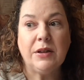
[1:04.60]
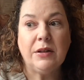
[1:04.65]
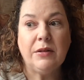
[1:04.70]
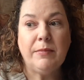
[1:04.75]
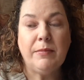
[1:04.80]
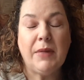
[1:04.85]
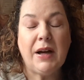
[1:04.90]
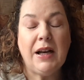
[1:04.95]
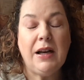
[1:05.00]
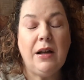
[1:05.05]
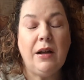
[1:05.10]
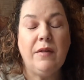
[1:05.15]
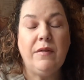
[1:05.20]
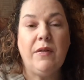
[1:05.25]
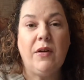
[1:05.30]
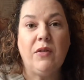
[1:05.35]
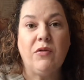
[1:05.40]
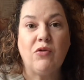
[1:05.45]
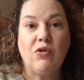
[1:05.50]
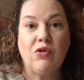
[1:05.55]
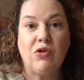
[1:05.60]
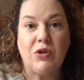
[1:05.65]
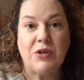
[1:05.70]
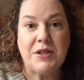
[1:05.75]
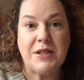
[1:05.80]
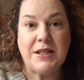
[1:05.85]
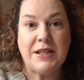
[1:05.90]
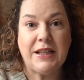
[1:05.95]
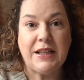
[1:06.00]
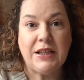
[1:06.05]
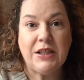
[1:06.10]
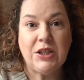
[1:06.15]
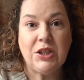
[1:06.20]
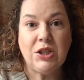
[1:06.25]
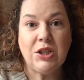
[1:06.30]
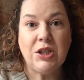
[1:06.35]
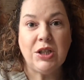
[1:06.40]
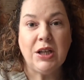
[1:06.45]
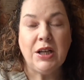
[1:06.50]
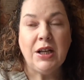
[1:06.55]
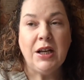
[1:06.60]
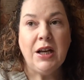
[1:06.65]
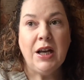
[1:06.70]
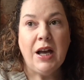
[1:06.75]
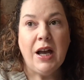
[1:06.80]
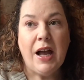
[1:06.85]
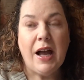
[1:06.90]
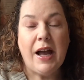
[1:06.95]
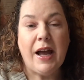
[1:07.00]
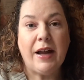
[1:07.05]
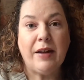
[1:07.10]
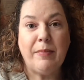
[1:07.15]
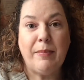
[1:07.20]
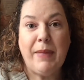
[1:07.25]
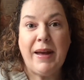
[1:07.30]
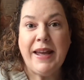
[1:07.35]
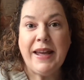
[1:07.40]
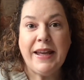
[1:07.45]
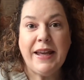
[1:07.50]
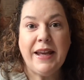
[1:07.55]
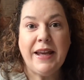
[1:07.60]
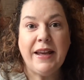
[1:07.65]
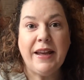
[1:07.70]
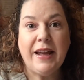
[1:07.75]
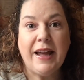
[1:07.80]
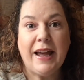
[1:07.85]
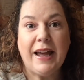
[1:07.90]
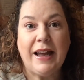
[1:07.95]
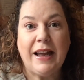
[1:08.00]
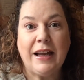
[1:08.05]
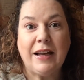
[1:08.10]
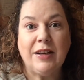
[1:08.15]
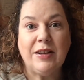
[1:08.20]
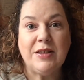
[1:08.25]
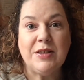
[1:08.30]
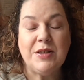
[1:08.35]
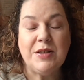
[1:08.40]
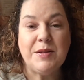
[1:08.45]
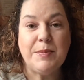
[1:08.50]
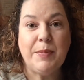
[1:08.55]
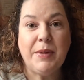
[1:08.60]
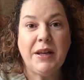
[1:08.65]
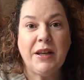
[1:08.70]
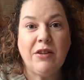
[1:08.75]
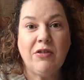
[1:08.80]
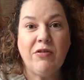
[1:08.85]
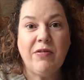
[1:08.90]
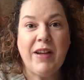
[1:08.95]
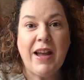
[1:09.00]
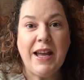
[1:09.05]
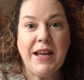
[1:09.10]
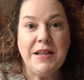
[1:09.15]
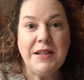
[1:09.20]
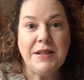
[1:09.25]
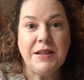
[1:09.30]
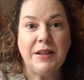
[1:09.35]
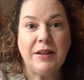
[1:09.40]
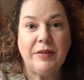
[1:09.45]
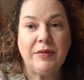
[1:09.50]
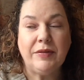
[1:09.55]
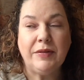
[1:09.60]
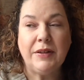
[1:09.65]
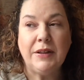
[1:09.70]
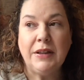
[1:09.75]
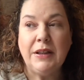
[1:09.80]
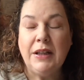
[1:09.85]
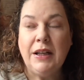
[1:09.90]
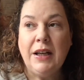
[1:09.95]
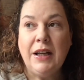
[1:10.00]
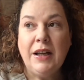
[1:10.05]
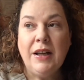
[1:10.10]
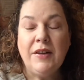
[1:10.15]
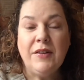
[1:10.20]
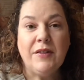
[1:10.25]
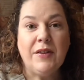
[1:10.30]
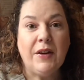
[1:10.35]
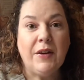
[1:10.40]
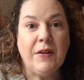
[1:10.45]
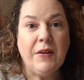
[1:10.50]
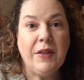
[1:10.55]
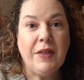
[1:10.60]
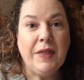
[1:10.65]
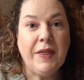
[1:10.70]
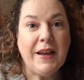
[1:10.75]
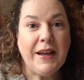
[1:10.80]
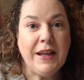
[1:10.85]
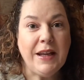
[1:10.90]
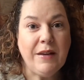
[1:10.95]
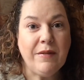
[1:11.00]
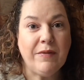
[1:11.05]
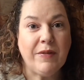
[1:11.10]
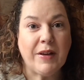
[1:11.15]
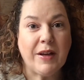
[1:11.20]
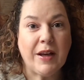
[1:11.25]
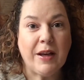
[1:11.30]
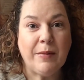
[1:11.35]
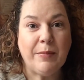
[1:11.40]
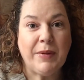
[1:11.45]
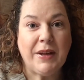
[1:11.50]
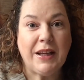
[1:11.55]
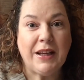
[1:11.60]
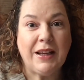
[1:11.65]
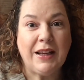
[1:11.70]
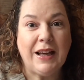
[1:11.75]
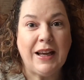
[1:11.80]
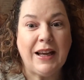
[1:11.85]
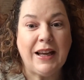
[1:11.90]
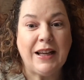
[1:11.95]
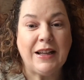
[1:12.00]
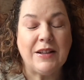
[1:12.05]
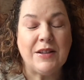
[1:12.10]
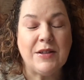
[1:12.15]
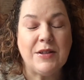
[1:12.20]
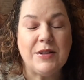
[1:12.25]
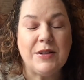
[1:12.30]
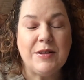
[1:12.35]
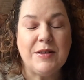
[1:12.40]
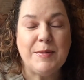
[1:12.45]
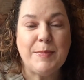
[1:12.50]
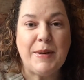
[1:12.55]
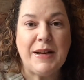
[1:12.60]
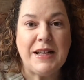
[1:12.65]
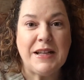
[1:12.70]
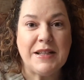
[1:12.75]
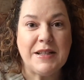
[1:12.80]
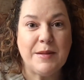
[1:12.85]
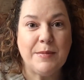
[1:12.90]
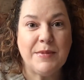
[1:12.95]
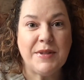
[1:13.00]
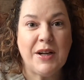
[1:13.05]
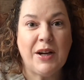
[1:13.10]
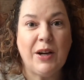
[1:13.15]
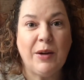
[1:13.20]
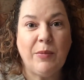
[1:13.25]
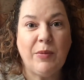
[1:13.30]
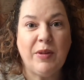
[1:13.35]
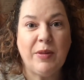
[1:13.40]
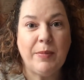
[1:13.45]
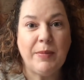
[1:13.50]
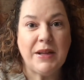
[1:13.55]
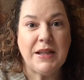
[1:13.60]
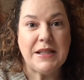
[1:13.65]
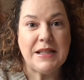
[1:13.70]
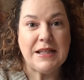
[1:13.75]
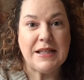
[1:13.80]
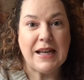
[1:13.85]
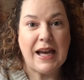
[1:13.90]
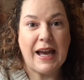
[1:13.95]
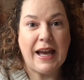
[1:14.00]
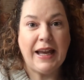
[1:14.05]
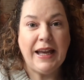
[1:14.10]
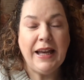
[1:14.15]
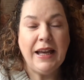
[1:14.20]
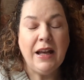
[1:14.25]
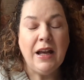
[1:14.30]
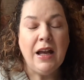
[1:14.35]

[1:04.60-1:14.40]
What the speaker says: my love of cross stitch and making and just being creative. So thank you for coming and spending some time with me today,